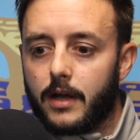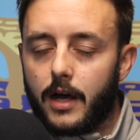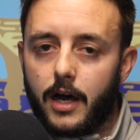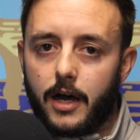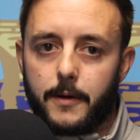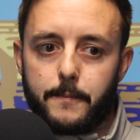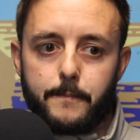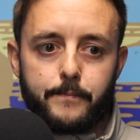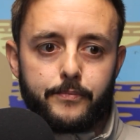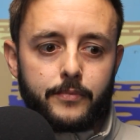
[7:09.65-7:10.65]

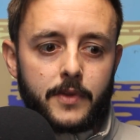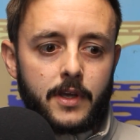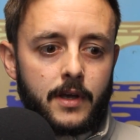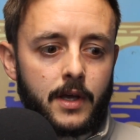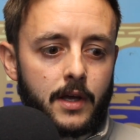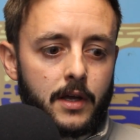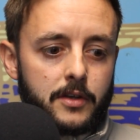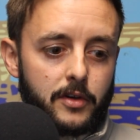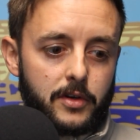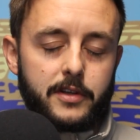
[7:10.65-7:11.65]
So
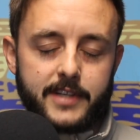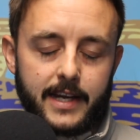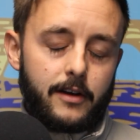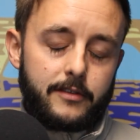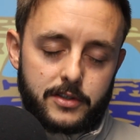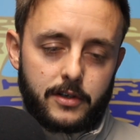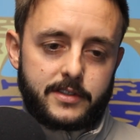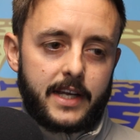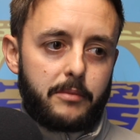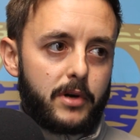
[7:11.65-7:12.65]
I've just got to
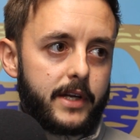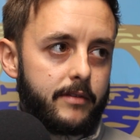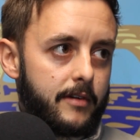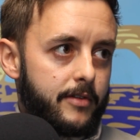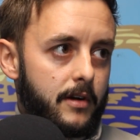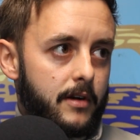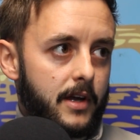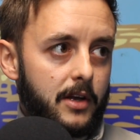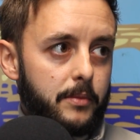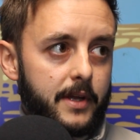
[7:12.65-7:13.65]
take a breather for a
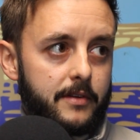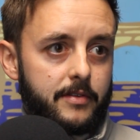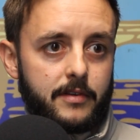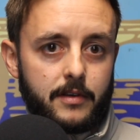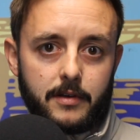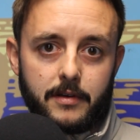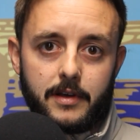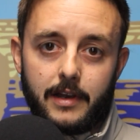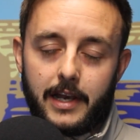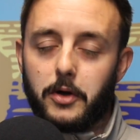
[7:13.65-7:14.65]
little bit
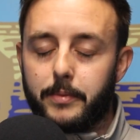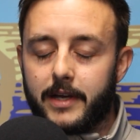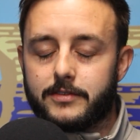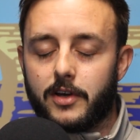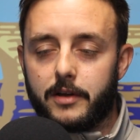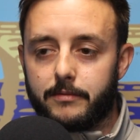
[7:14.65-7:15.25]
of time,